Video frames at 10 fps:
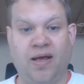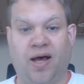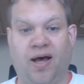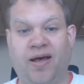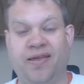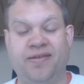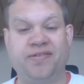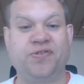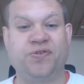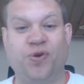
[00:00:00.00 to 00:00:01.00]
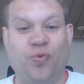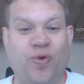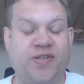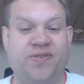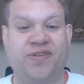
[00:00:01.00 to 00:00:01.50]
Hi, this is Jürgen
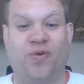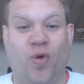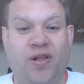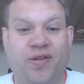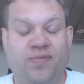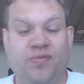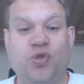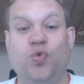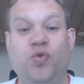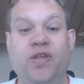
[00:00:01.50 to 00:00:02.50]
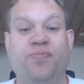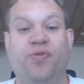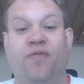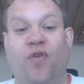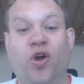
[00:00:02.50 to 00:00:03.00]
Rasmussen. Welcome to the
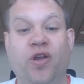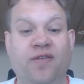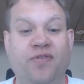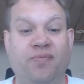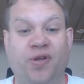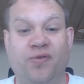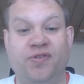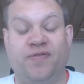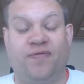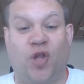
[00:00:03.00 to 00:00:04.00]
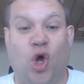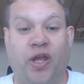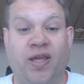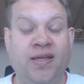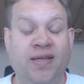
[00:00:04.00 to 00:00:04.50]
Provocative Hypnosis
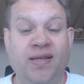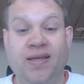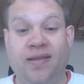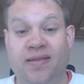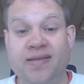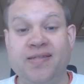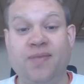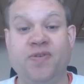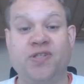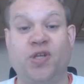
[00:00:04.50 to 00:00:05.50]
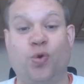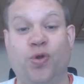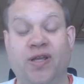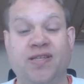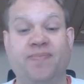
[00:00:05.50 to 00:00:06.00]
vlog. This
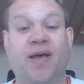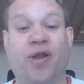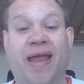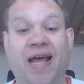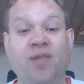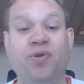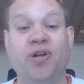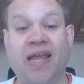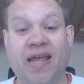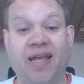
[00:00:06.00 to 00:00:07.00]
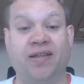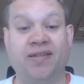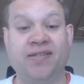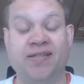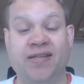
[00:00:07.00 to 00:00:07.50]
episode is about Albert
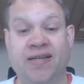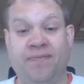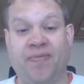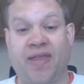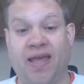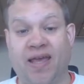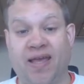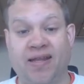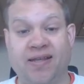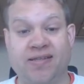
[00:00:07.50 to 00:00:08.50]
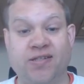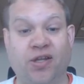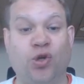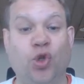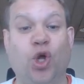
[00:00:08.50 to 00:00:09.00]
Ellis and his
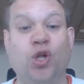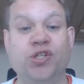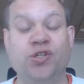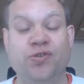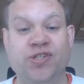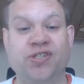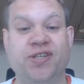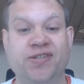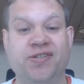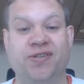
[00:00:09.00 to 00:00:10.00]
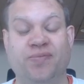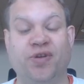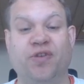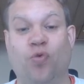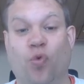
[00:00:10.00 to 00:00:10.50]
psychological system
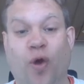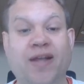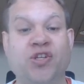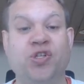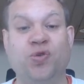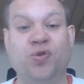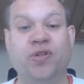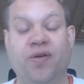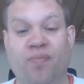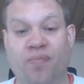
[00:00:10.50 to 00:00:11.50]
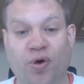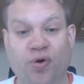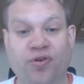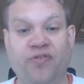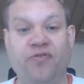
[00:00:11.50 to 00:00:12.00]
of rational
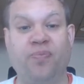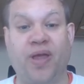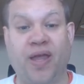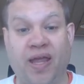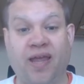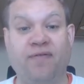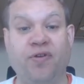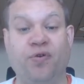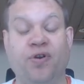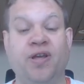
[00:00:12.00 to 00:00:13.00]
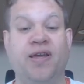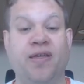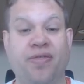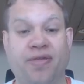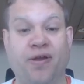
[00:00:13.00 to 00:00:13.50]
emotive behavior
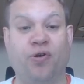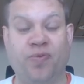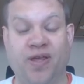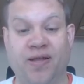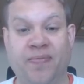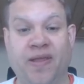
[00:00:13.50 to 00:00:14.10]
therapy.